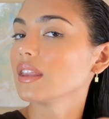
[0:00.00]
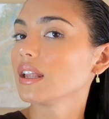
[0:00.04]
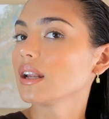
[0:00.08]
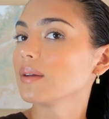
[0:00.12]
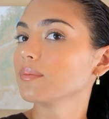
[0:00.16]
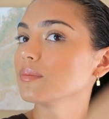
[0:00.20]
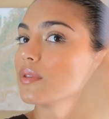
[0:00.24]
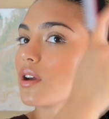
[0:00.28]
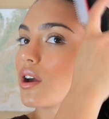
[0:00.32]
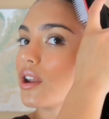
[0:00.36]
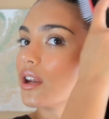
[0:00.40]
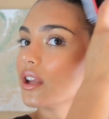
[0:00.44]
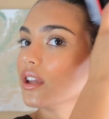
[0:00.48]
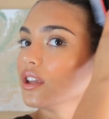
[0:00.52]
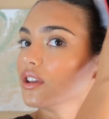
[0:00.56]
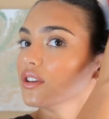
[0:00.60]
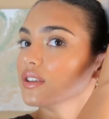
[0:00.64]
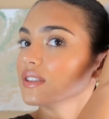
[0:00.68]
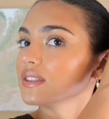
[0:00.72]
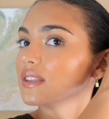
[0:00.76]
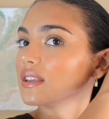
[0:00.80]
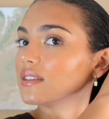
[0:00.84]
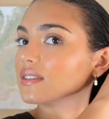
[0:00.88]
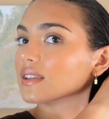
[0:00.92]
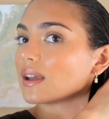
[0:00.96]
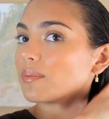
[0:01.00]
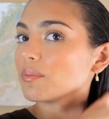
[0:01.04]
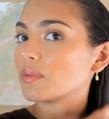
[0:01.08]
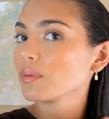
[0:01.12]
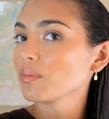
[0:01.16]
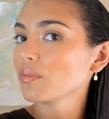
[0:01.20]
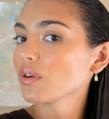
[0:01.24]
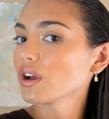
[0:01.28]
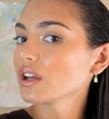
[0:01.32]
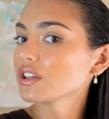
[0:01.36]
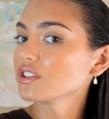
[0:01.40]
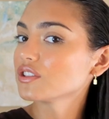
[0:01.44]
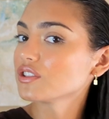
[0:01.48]
Then I'm gonna use the
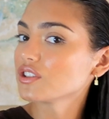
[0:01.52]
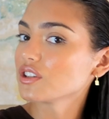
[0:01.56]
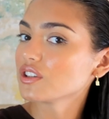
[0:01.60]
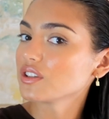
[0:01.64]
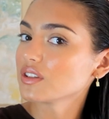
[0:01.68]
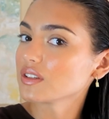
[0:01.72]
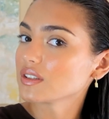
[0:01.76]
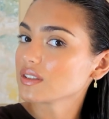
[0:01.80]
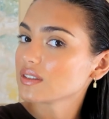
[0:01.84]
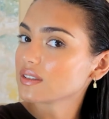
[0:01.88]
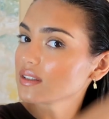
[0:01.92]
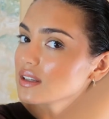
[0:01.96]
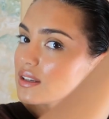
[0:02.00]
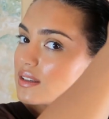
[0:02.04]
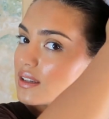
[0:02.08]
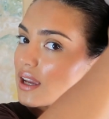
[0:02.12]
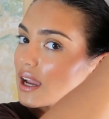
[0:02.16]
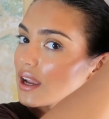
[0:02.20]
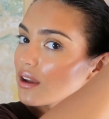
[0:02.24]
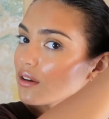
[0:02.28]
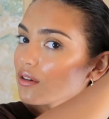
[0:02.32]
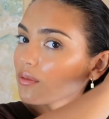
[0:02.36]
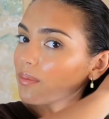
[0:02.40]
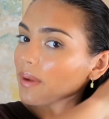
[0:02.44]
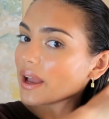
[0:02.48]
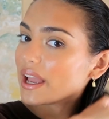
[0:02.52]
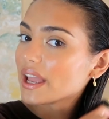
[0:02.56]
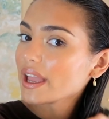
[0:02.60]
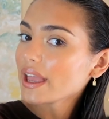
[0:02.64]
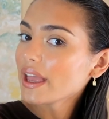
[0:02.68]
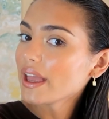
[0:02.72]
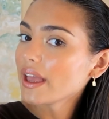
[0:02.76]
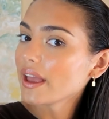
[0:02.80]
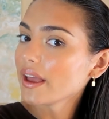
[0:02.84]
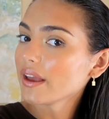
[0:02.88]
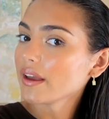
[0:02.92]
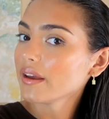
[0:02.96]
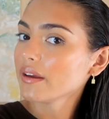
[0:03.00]
DENMAN brush to just detangle my
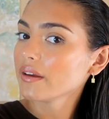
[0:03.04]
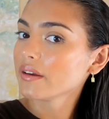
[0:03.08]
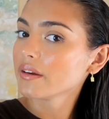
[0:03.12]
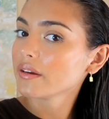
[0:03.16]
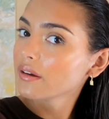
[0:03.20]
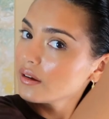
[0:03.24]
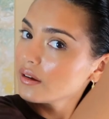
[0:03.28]
hair.